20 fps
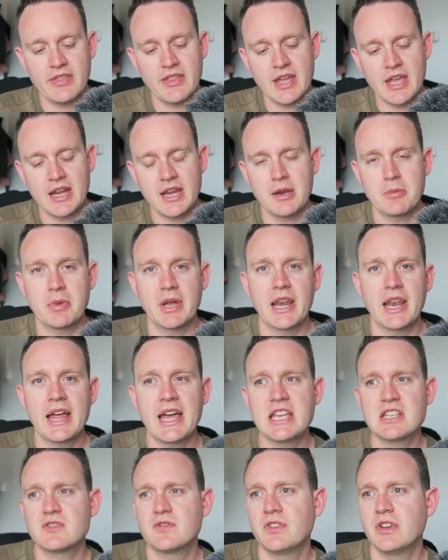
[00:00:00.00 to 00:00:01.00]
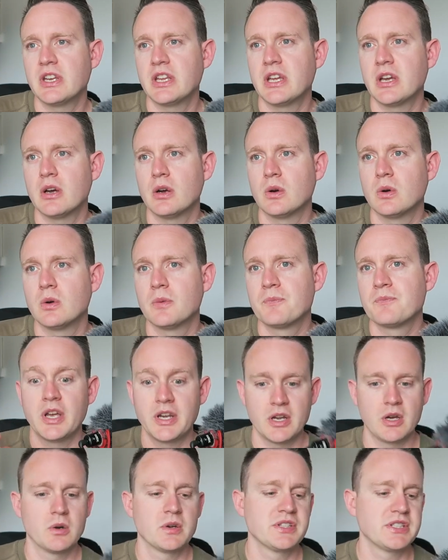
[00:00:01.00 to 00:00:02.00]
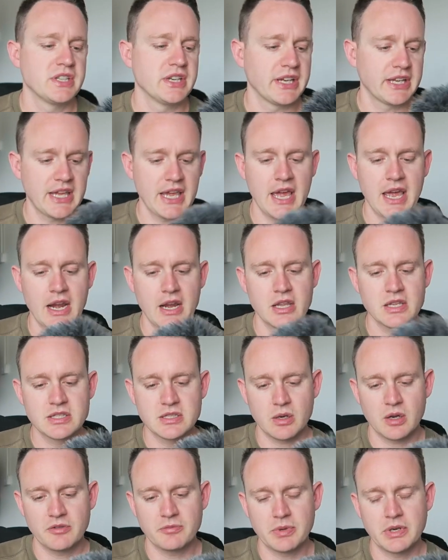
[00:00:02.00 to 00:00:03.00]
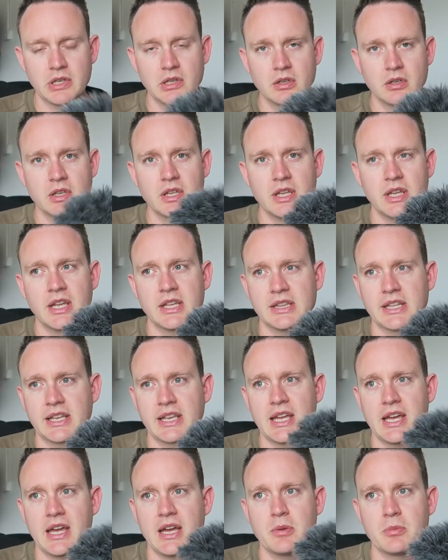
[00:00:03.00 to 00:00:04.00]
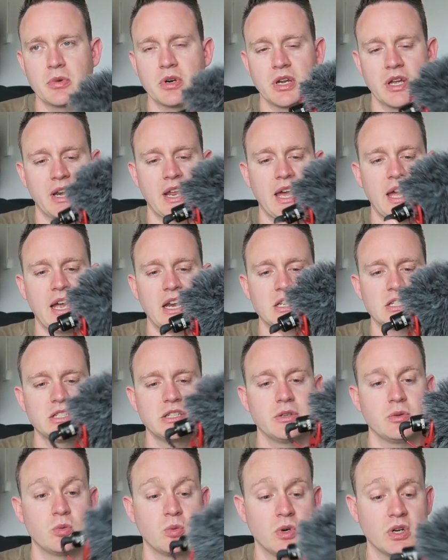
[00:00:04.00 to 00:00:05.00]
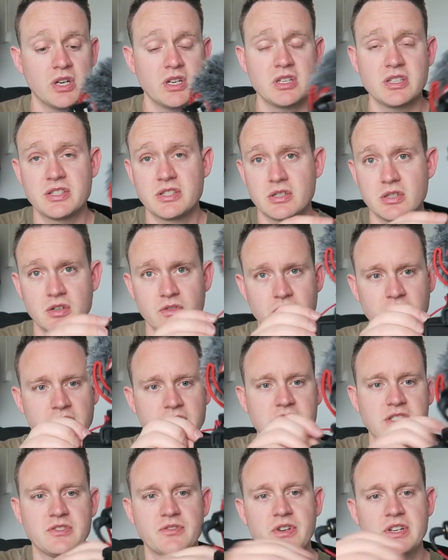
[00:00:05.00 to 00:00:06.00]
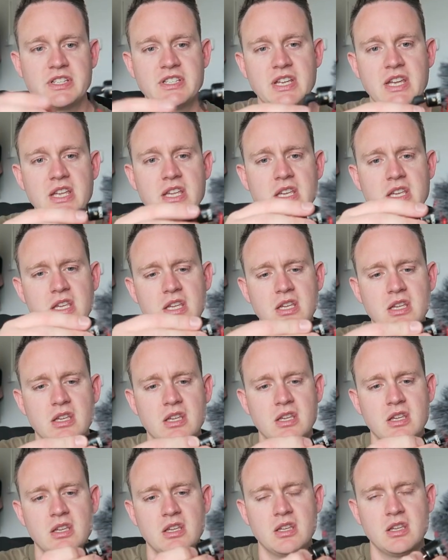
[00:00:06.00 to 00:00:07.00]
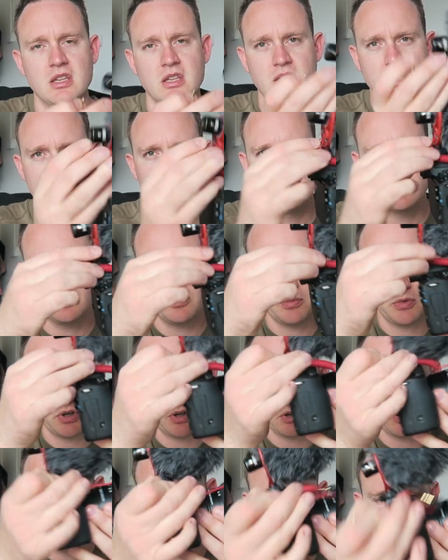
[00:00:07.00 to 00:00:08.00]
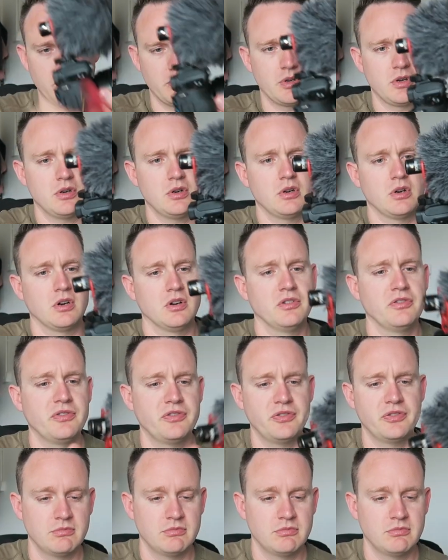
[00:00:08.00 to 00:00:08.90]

And then in my last video, I noticed it again. So I've been looking at the camera and actually what I discovered is if I take the microphone off,